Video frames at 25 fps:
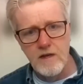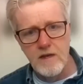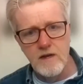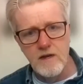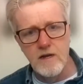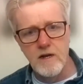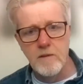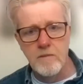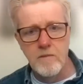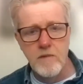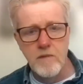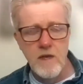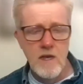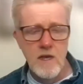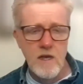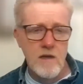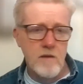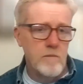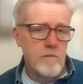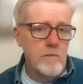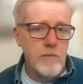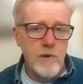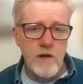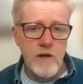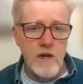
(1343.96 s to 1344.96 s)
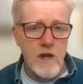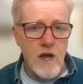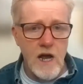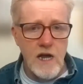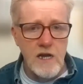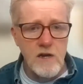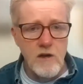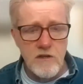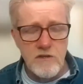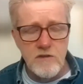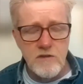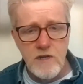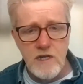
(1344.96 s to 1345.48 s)
Um, but
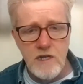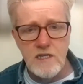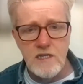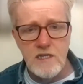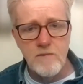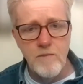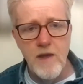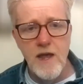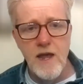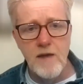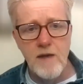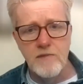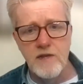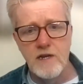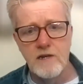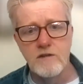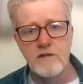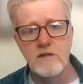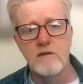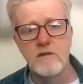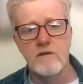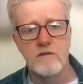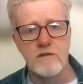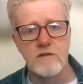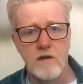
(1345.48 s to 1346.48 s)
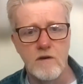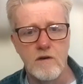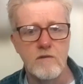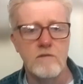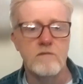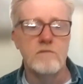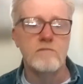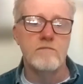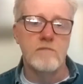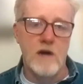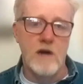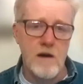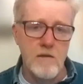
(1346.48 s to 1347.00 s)
I also get spam there too,
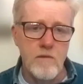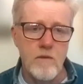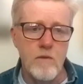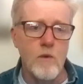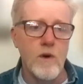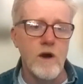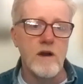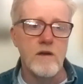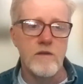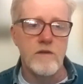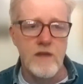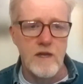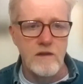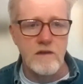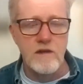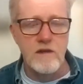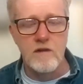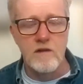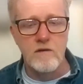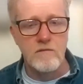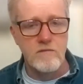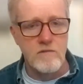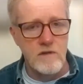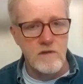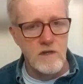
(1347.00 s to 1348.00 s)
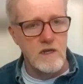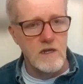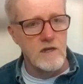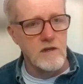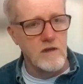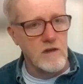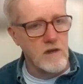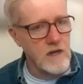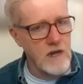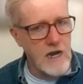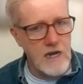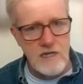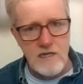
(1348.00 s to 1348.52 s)
so I'm aware that you know
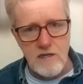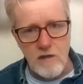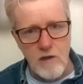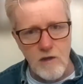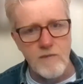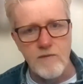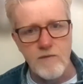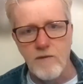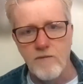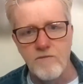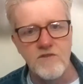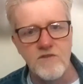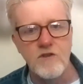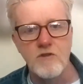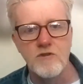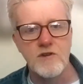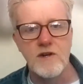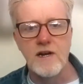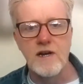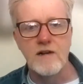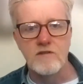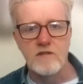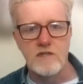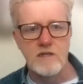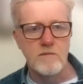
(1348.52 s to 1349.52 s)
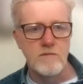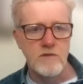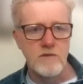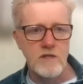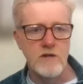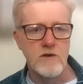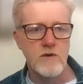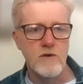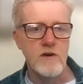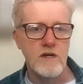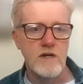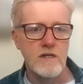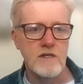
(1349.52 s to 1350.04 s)
I still have to filter out some of the
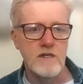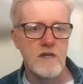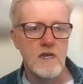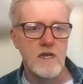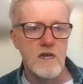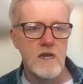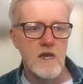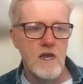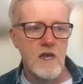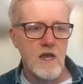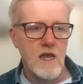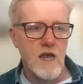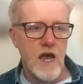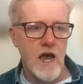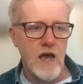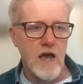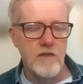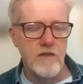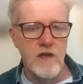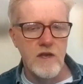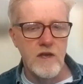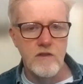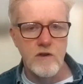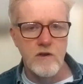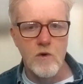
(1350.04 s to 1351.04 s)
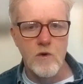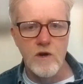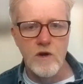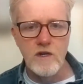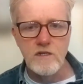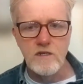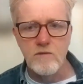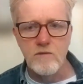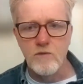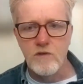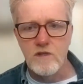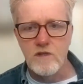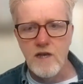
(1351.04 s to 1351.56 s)
noise. And then the
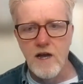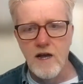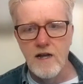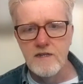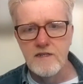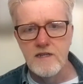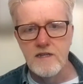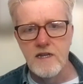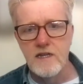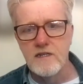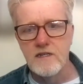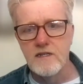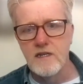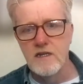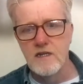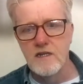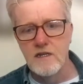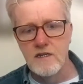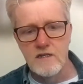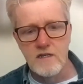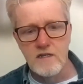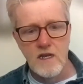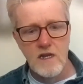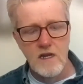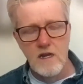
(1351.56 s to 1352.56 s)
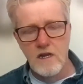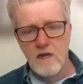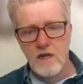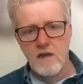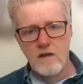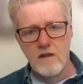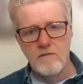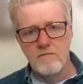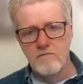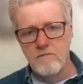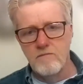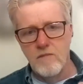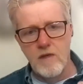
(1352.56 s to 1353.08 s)
question with content is
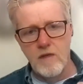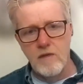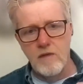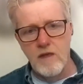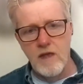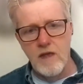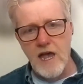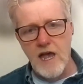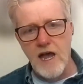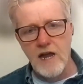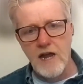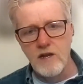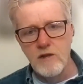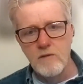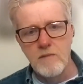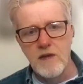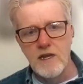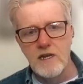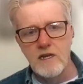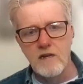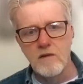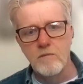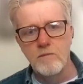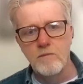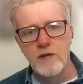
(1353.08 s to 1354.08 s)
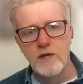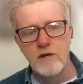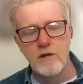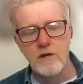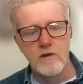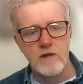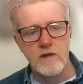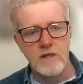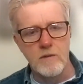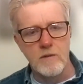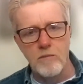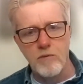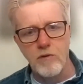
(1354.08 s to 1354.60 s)
how do you make it
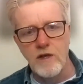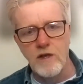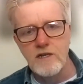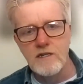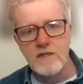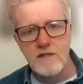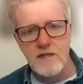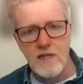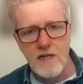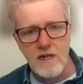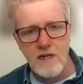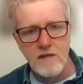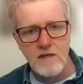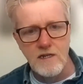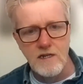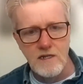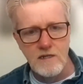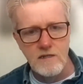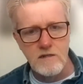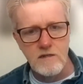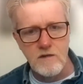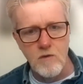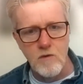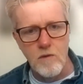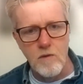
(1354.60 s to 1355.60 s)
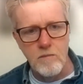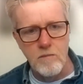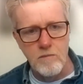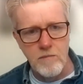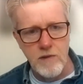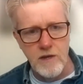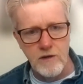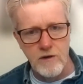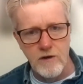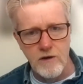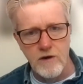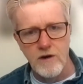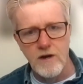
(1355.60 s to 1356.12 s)
appear in the place that it needs to
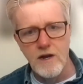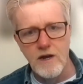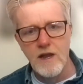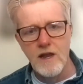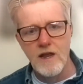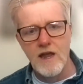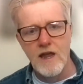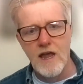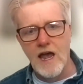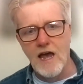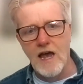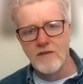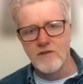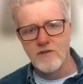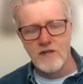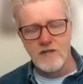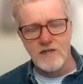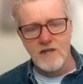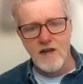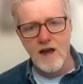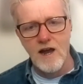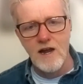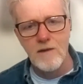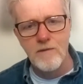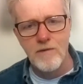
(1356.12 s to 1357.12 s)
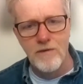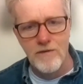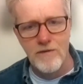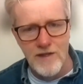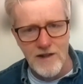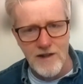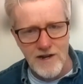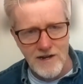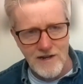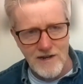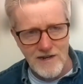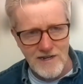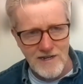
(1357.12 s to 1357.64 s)
appear at the time
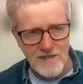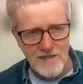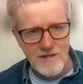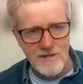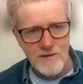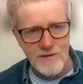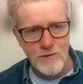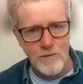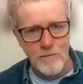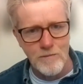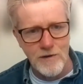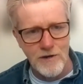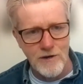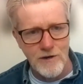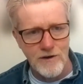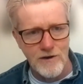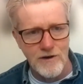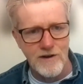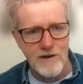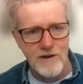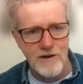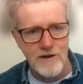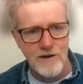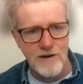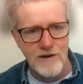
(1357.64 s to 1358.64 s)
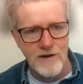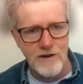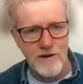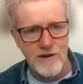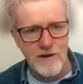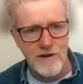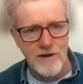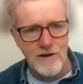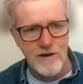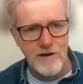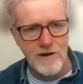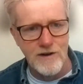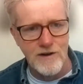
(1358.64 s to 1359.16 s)
that it needs to appear?
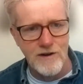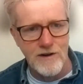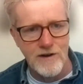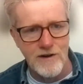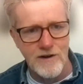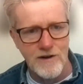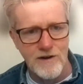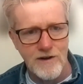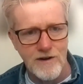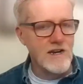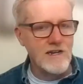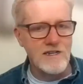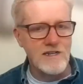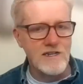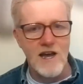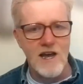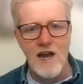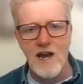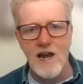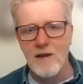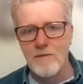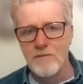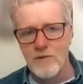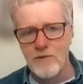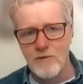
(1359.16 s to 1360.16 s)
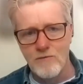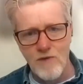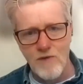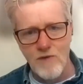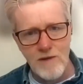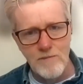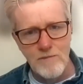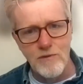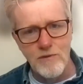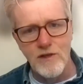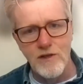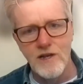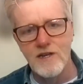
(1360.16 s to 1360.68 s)
You know, the right time, the
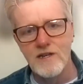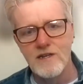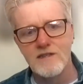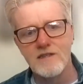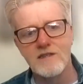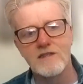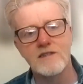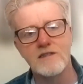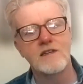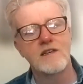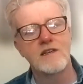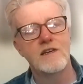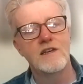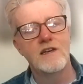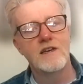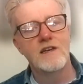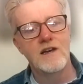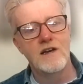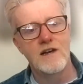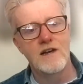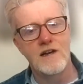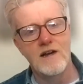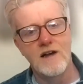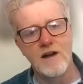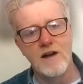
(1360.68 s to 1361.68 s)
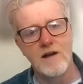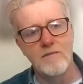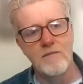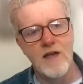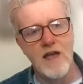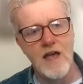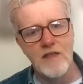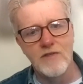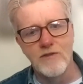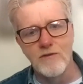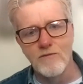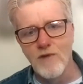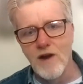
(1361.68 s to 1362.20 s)
right place, um,
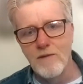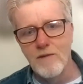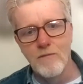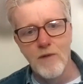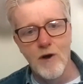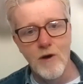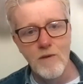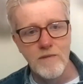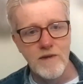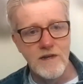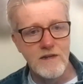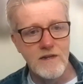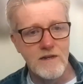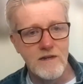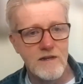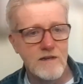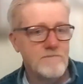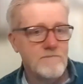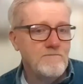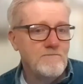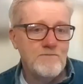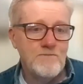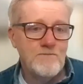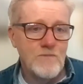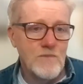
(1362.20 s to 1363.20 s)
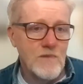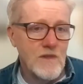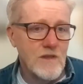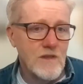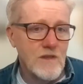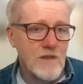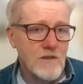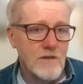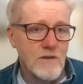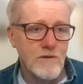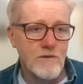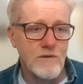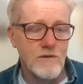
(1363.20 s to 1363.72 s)
at the right moment.
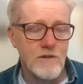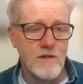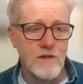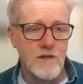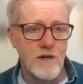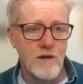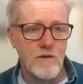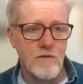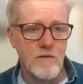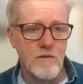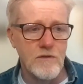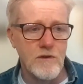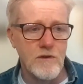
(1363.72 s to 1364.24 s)
Those, yeah, know, and